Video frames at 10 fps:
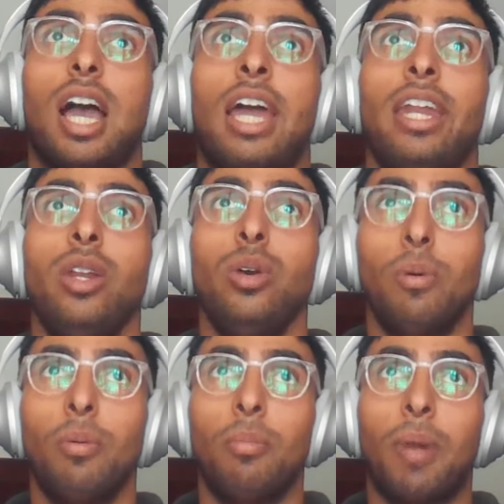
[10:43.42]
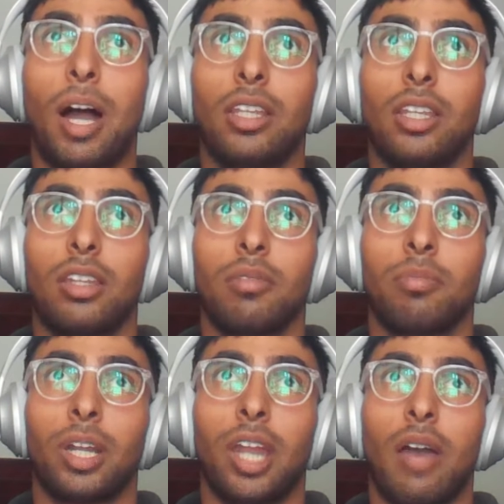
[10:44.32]
I didn't do much,
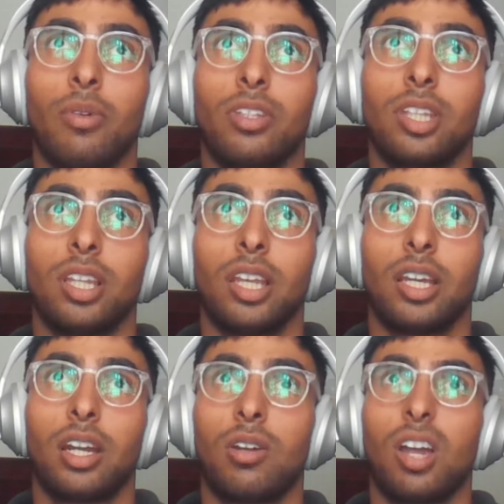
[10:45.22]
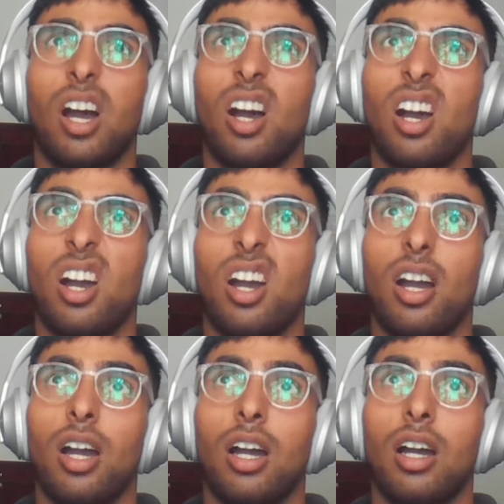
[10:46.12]
but I would say like around
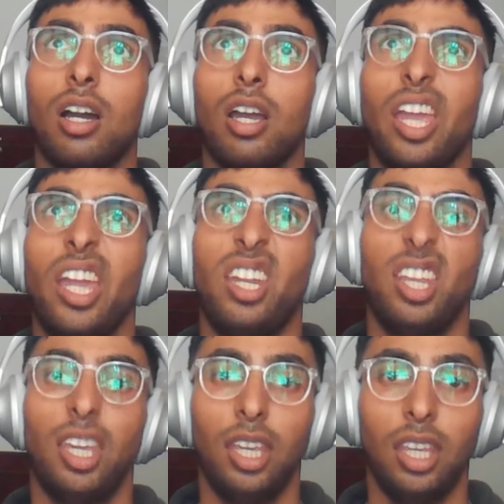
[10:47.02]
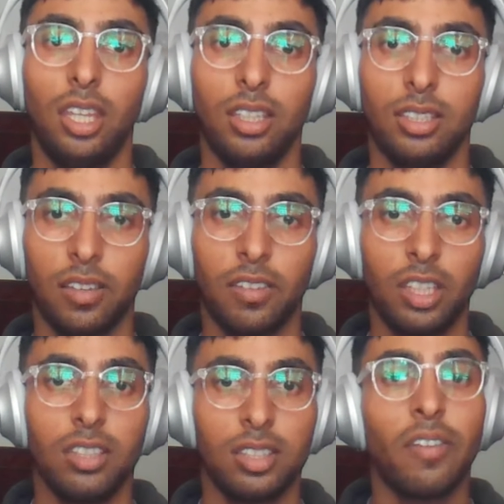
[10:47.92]
80
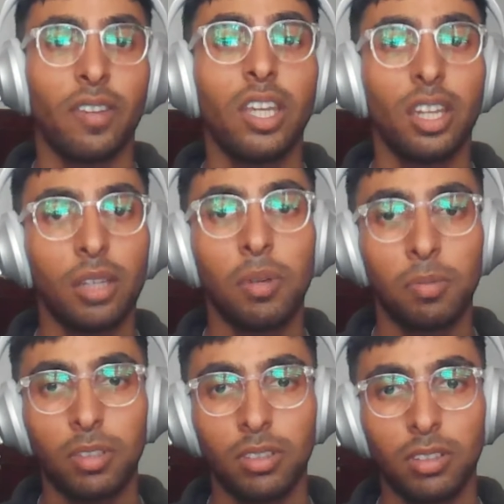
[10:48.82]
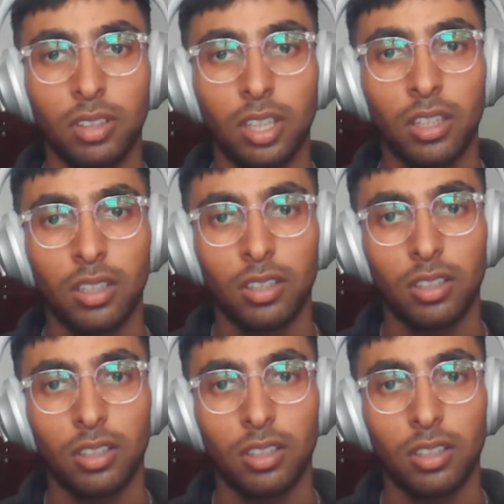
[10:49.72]
people. Yeah.